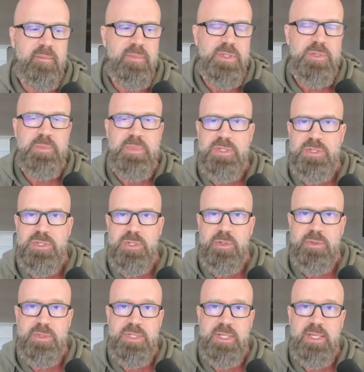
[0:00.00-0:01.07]
these business
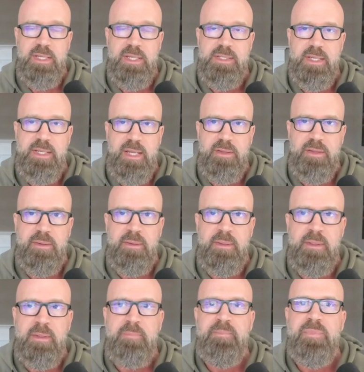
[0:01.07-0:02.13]
owners to get together
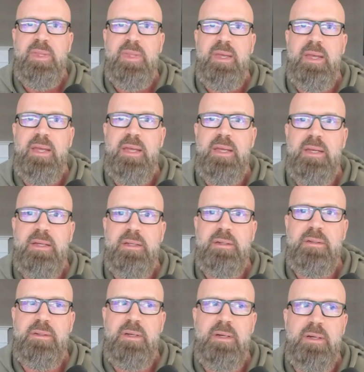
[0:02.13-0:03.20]

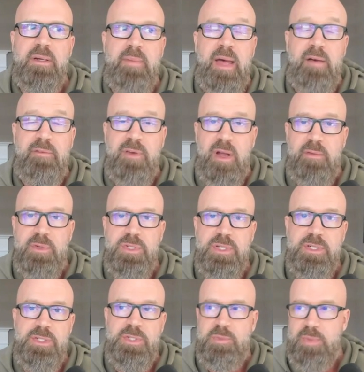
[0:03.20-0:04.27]
and have
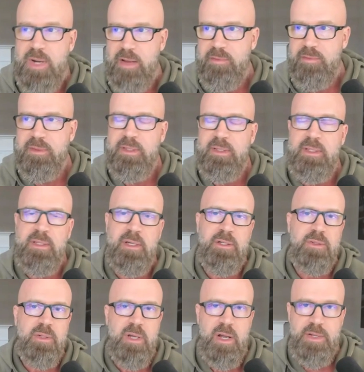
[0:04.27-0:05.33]
conversations privately
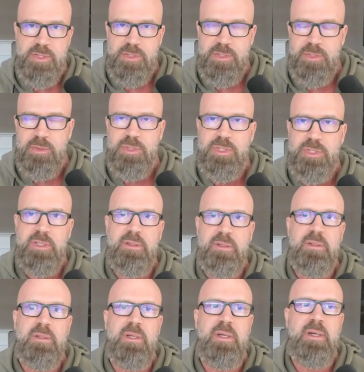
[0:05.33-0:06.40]
under a
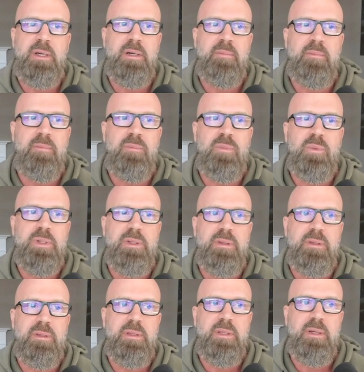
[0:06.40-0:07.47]
constitution
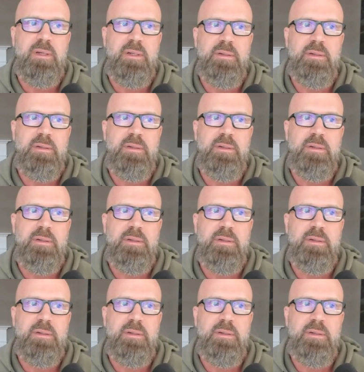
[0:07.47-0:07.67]
with